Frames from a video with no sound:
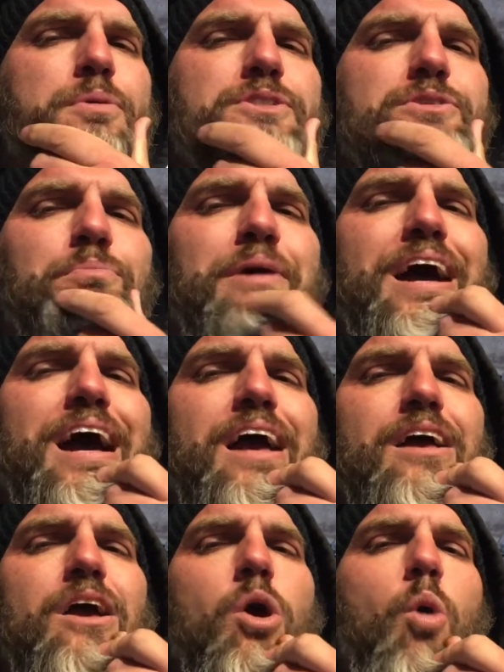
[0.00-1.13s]
put some
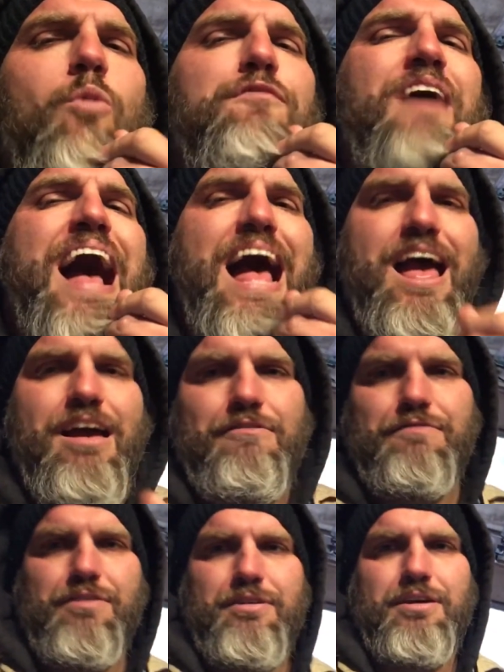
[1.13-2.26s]

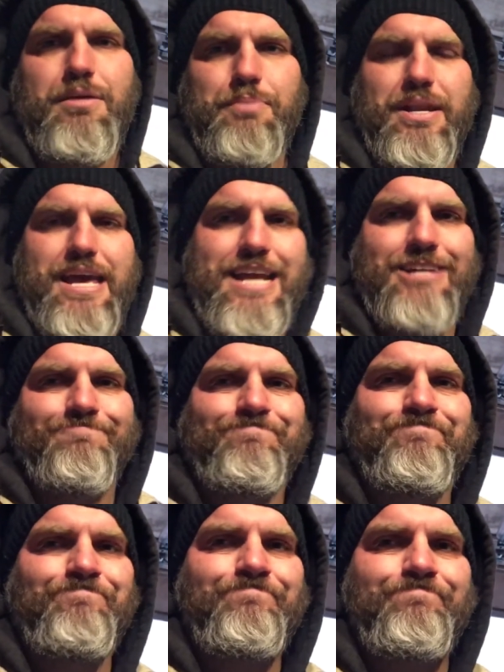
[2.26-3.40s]
05 up in that.
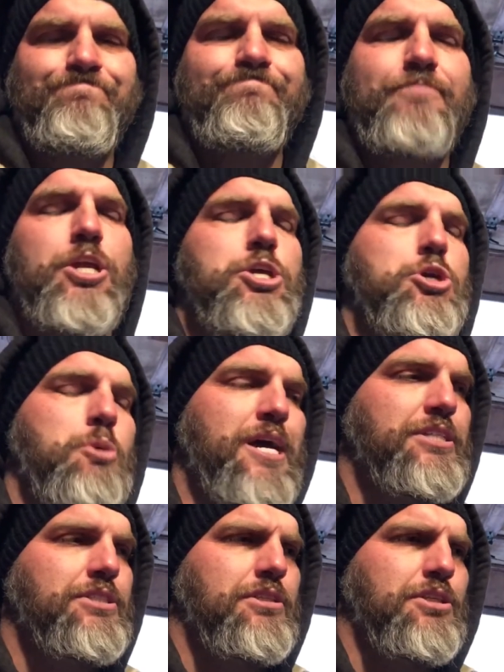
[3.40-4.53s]

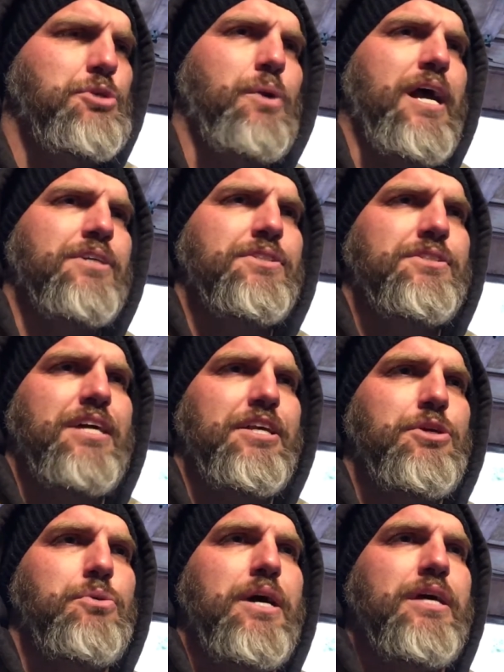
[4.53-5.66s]
US. It's not
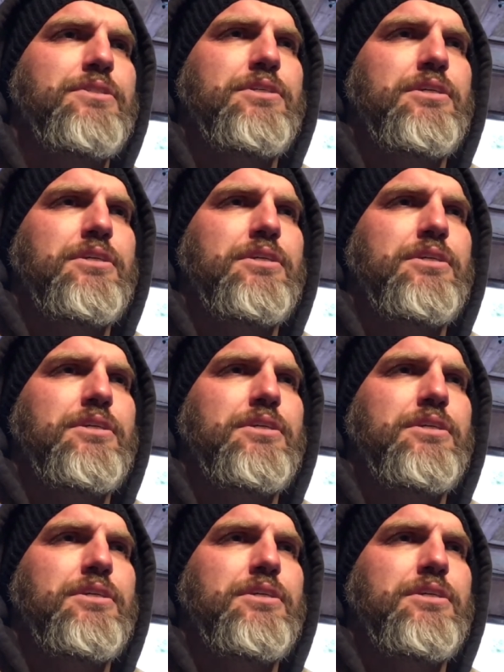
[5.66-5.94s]
US.